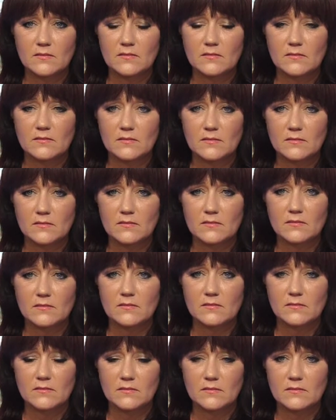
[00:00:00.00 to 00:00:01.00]

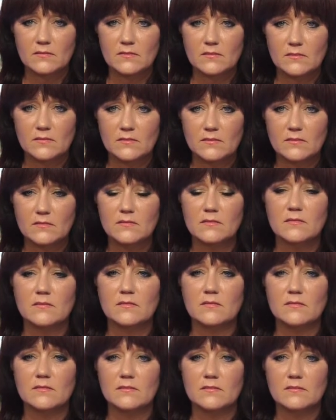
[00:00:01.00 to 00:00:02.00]

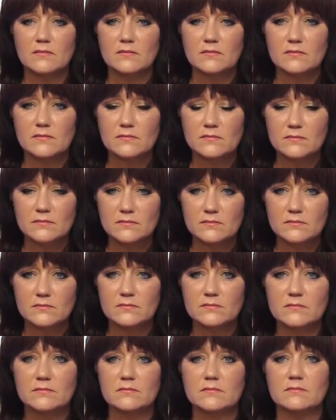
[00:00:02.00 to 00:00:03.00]

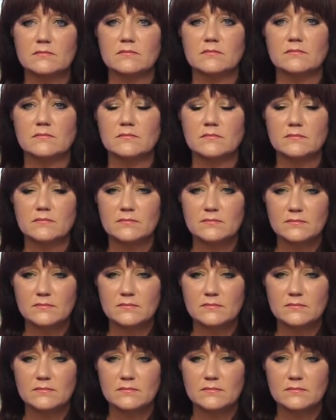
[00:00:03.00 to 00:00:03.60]
No words are spoken by the person on screen.